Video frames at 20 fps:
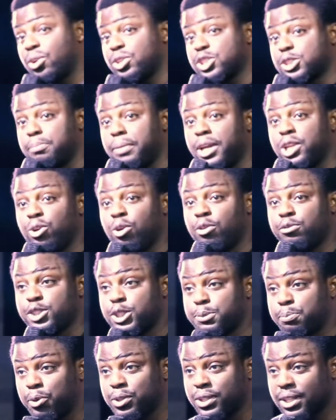lost many of
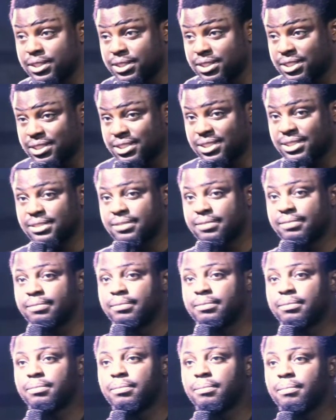its potencies.
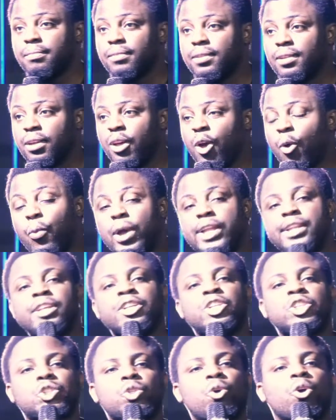When
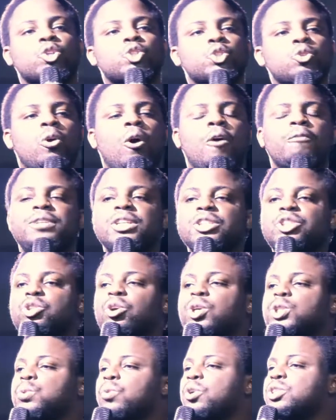the structure of the
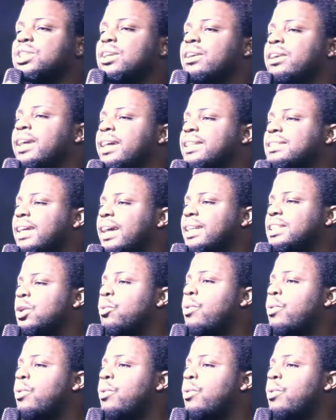church was created,